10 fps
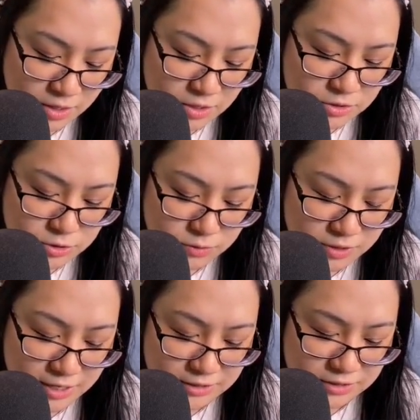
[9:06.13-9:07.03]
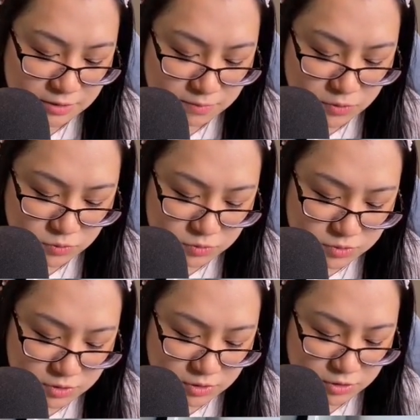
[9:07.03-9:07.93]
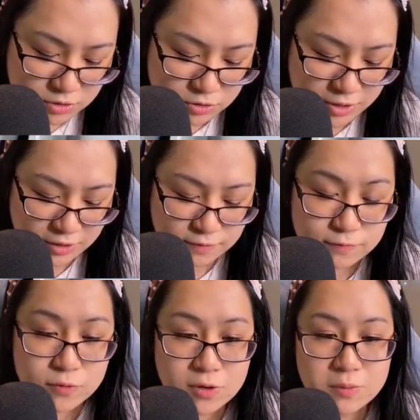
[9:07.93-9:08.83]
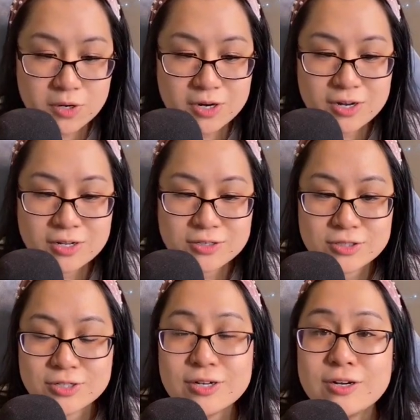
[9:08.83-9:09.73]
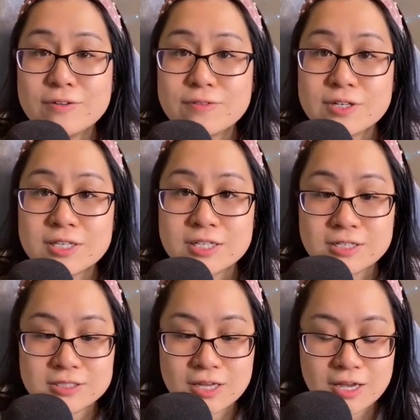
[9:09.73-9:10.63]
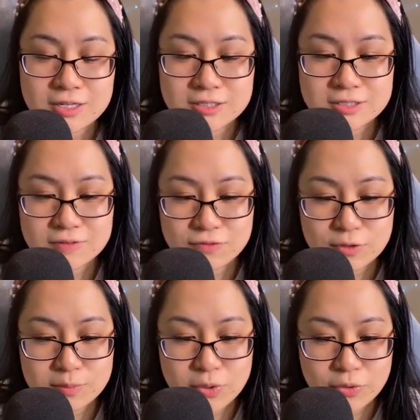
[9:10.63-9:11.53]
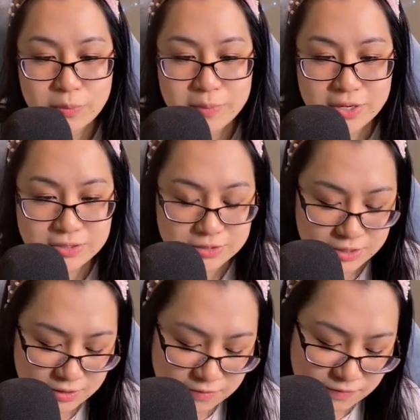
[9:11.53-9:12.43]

So that's the most straightforward look for this case, is if they're both positive,